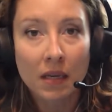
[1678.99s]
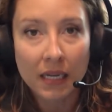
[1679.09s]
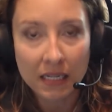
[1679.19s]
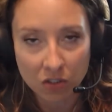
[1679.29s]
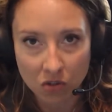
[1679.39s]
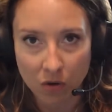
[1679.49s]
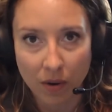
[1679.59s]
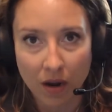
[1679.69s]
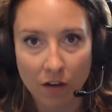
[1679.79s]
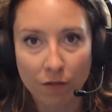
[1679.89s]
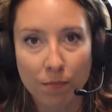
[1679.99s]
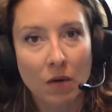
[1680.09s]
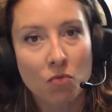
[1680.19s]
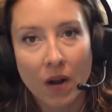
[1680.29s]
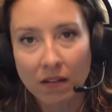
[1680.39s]
is low enough. But
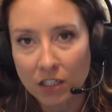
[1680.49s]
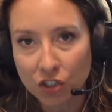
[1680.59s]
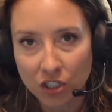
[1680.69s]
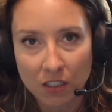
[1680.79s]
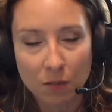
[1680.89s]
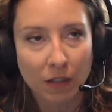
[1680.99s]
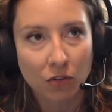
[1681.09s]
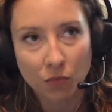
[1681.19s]
relishes, pickled